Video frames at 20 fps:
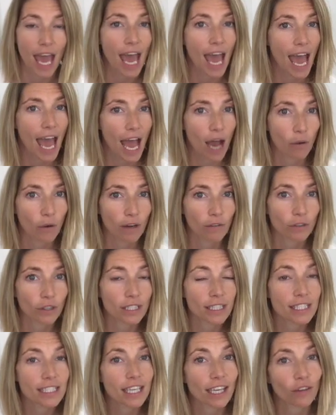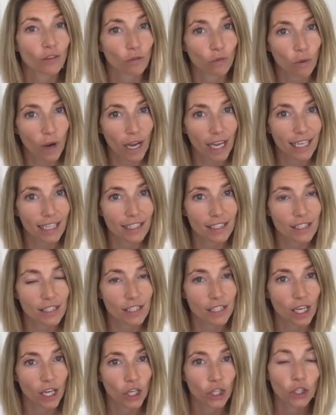However, instead of weights,
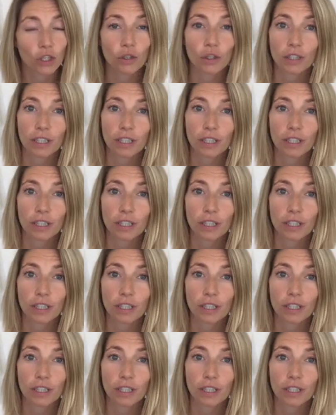you're